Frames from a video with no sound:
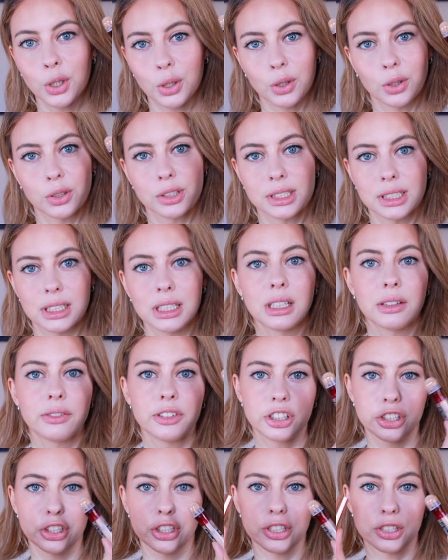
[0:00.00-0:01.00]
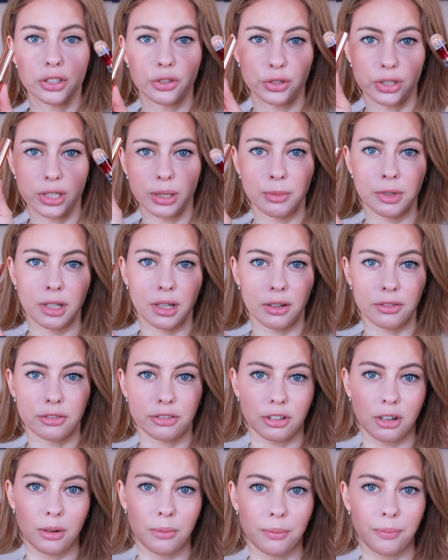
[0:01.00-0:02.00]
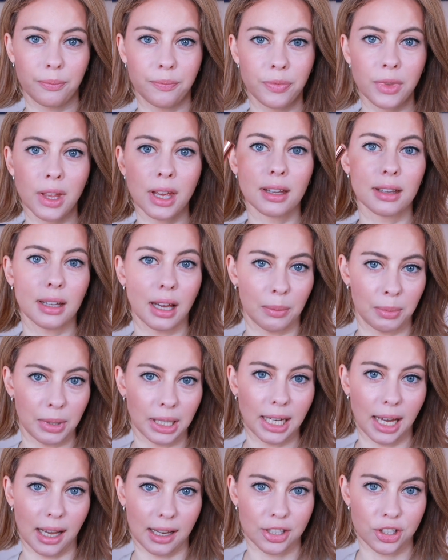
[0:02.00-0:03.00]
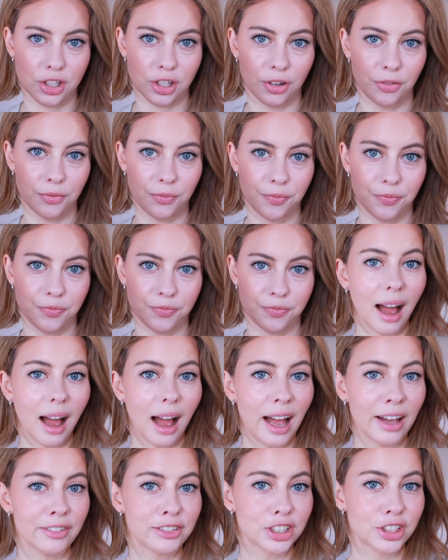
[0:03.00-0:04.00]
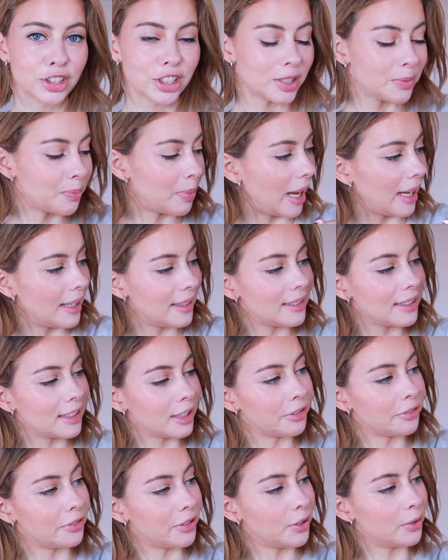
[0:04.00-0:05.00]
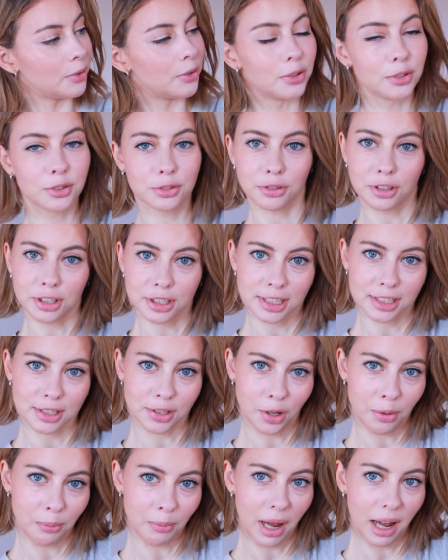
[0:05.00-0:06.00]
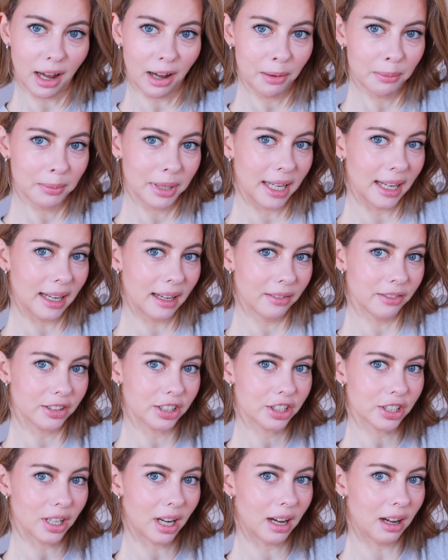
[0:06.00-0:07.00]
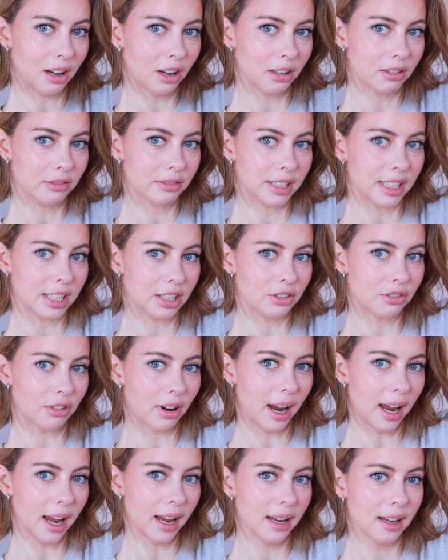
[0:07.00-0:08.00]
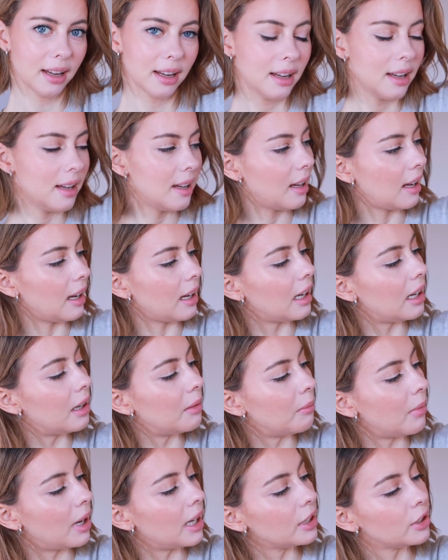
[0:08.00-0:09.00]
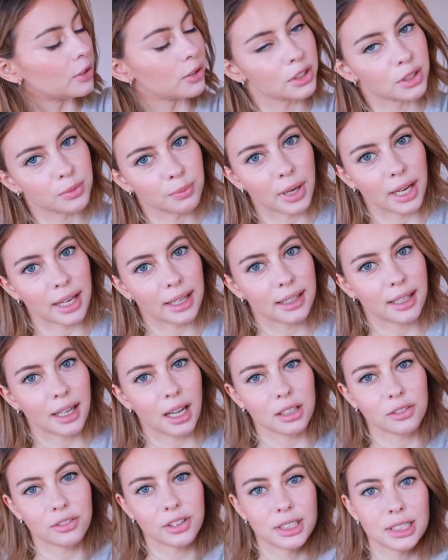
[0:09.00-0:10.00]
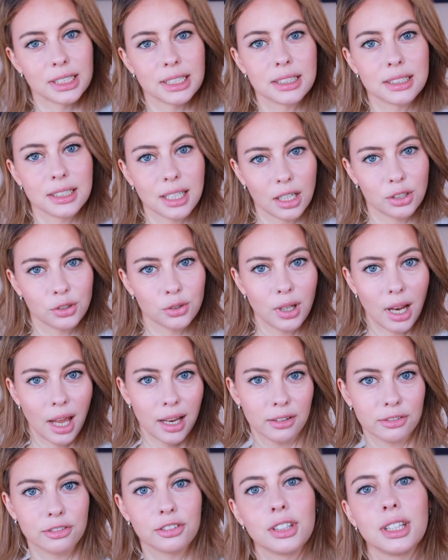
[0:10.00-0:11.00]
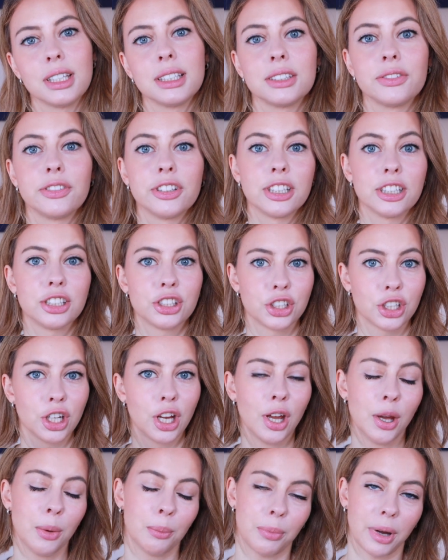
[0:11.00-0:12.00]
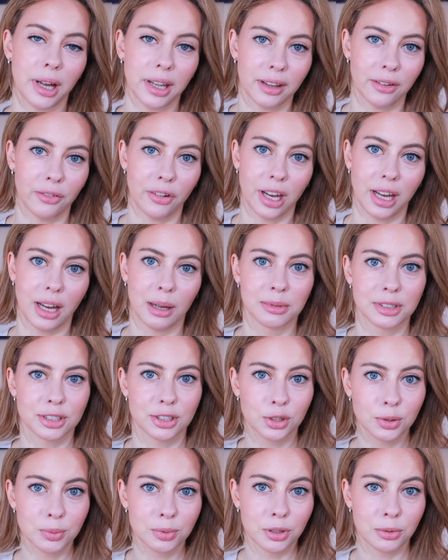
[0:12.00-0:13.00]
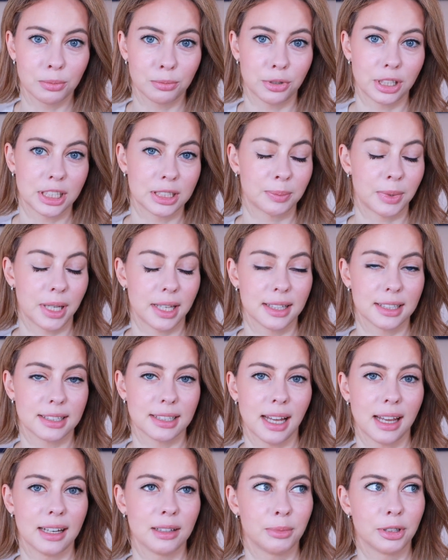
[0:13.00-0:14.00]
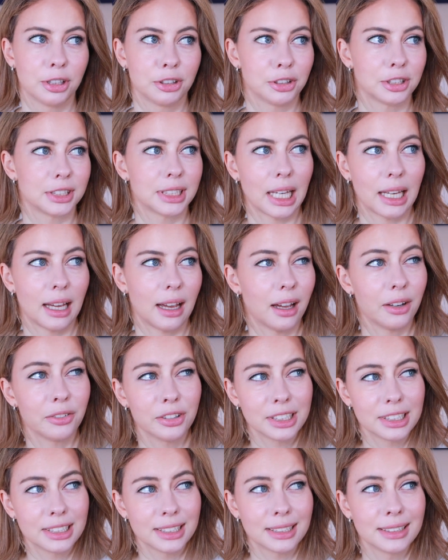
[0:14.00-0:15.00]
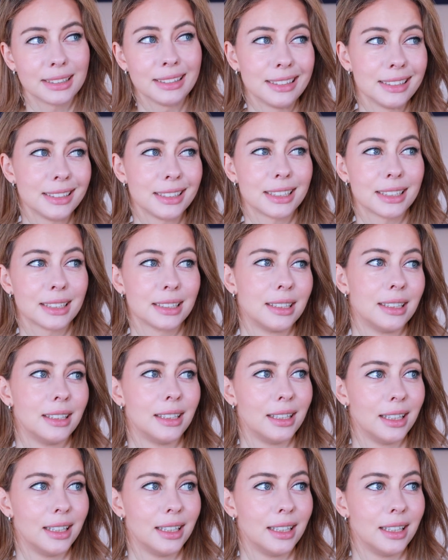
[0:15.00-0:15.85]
concealer, which is so similar from the application. I was just painting a few crosses on my arm here, which are already dry. I used my Kat Von D tattoo liner for this, which, by the way, I'm super impressed by this liner because I have it since